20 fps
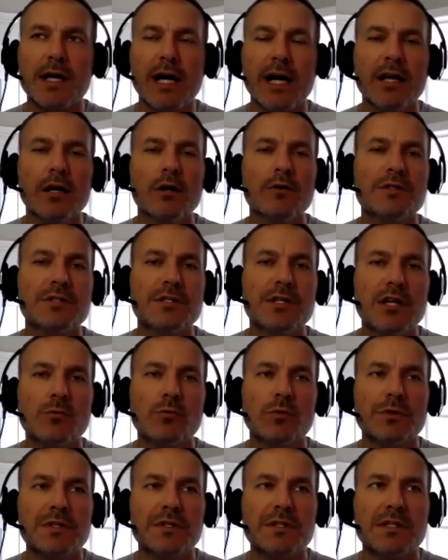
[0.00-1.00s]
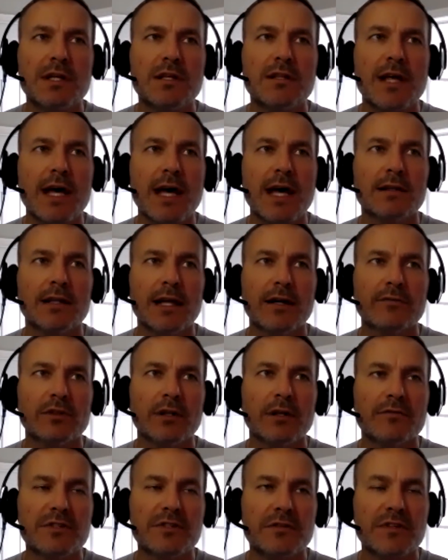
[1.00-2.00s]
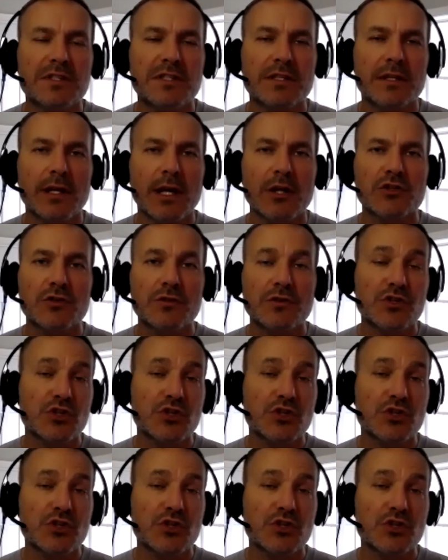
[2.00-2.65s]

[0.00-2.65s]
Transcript: IoT will see that level of sophistication